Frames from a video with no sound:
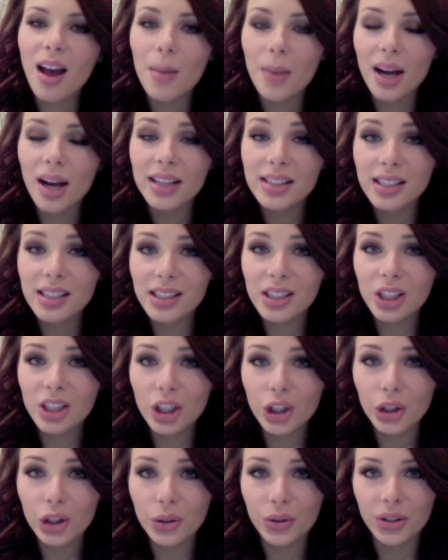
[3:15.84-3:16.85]
I did
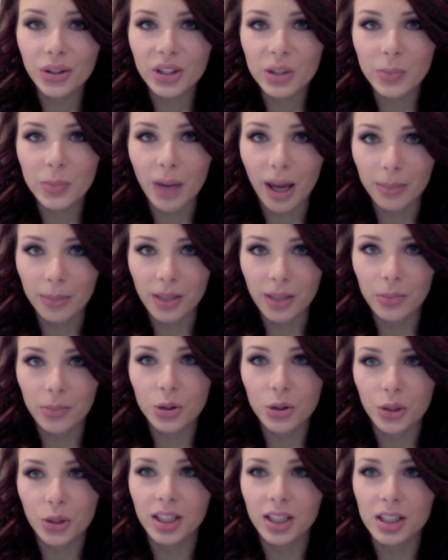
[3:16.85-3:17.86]
include the spammed
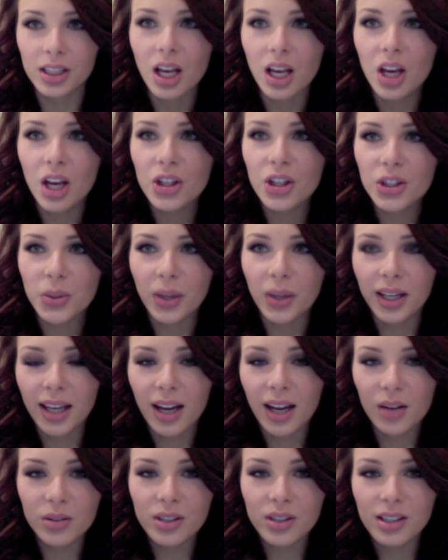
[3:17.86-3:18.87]
entries, so I
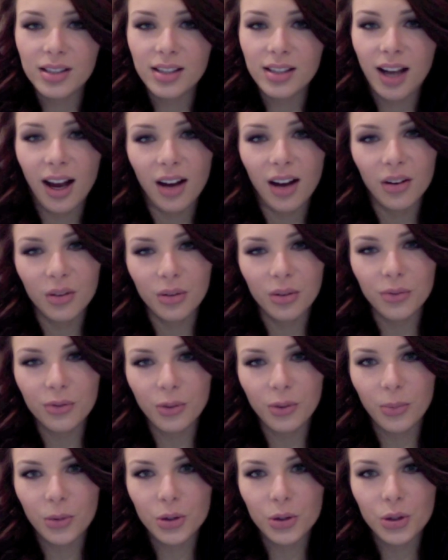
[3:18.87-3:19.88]
counted down
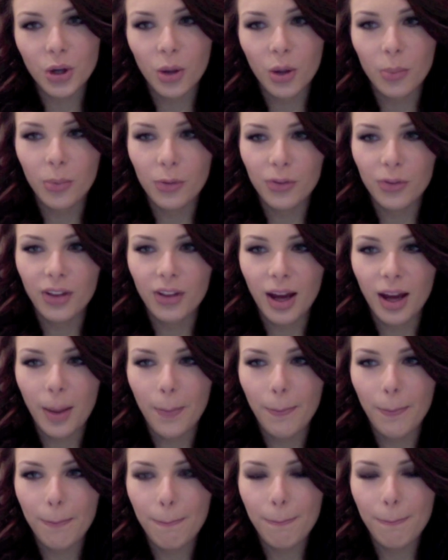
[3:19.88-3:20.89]
from the top of that
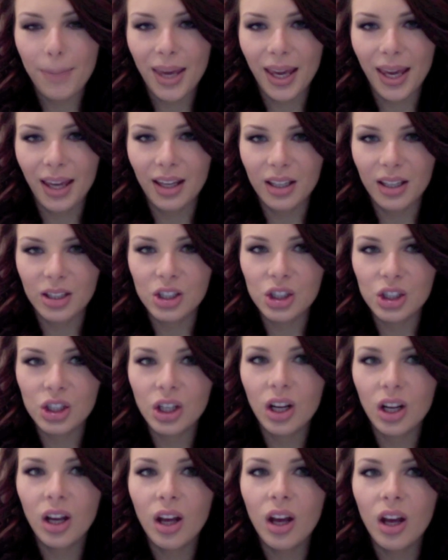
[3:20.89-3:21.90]
page,
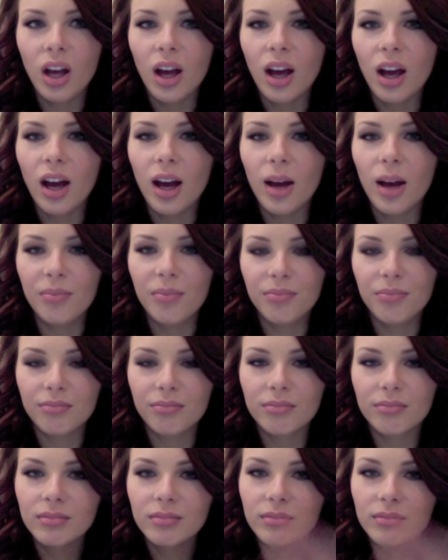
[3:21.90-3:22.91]
1, 2,
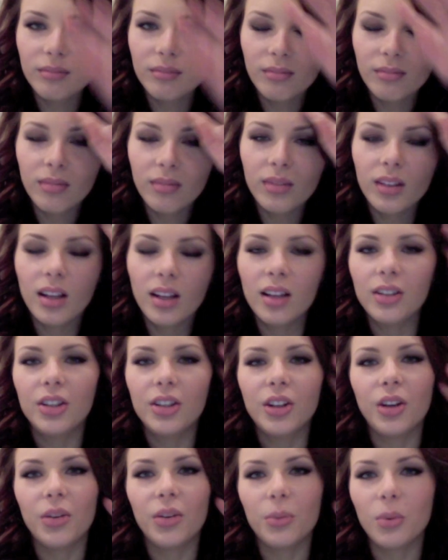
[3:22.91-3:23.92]

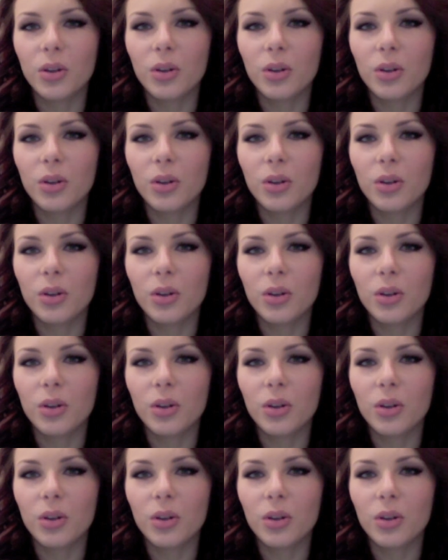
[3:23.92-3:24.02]
3,